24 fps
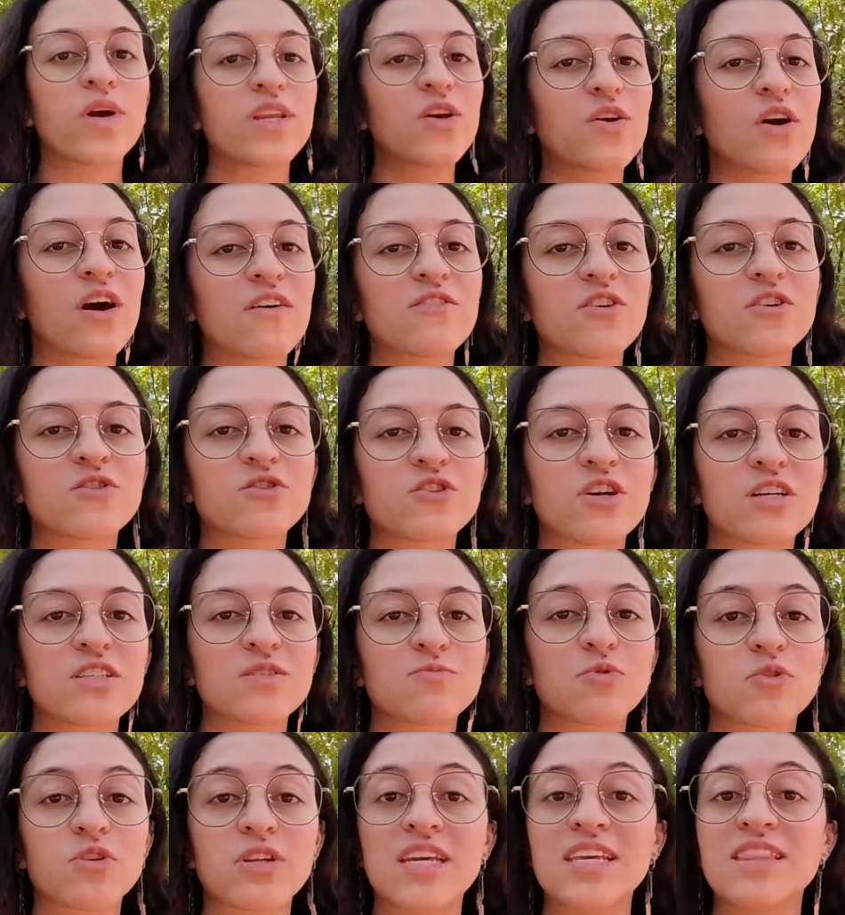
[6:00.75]
When you have your
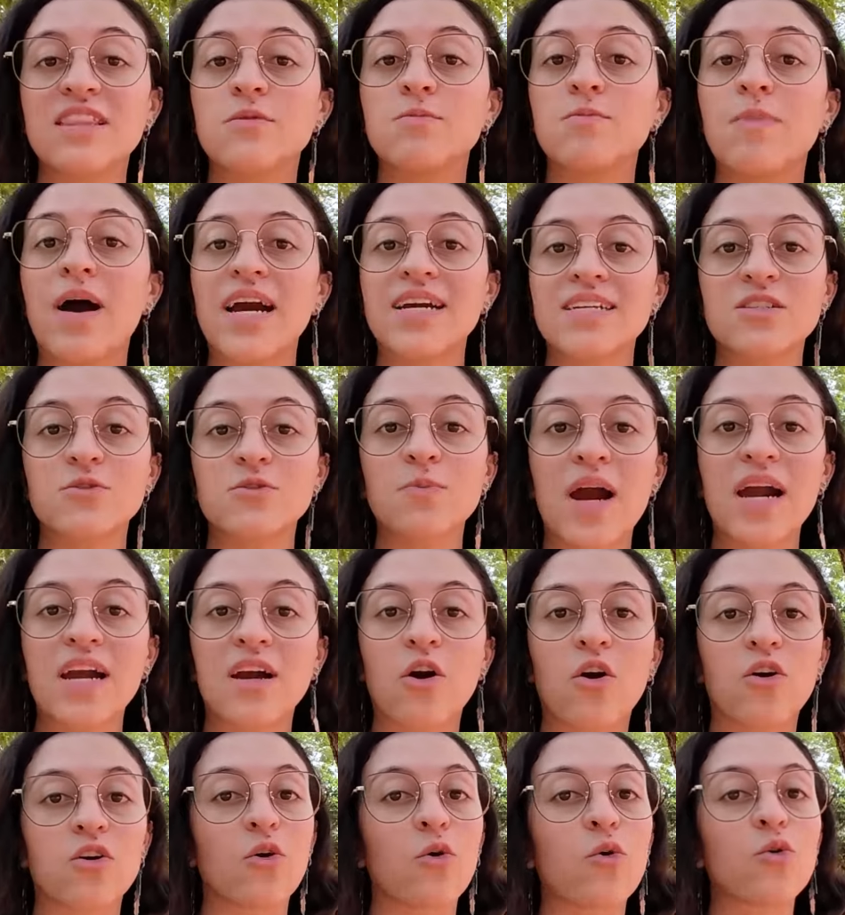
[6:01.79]
transport either back to
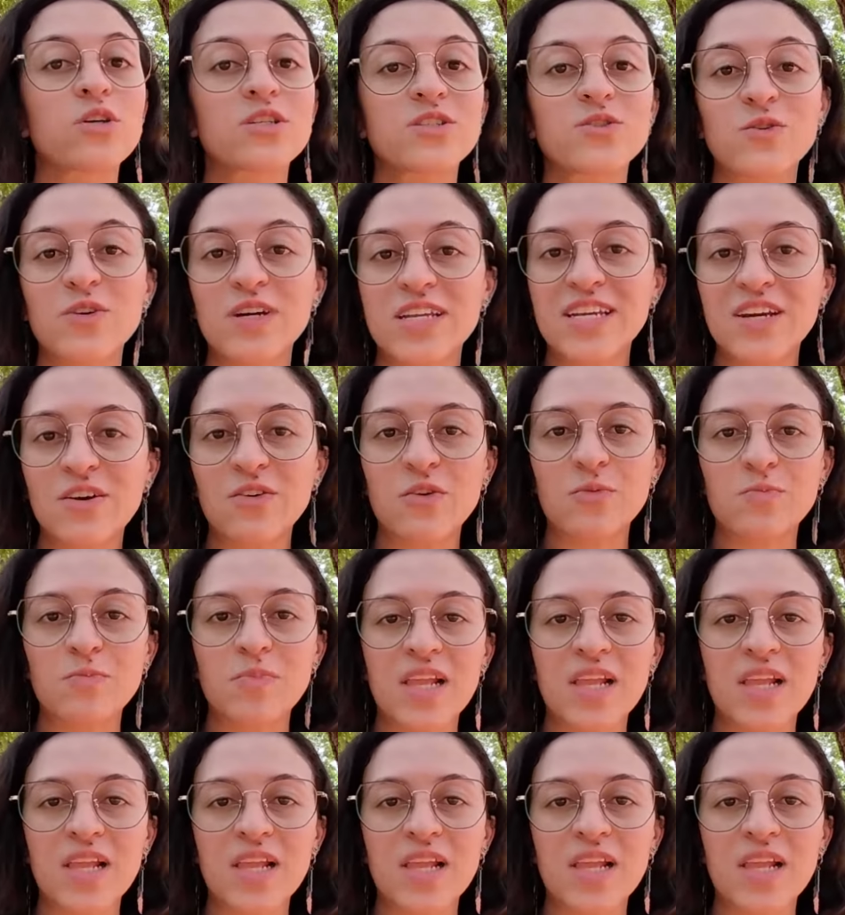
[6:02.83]
Bangkok or to any other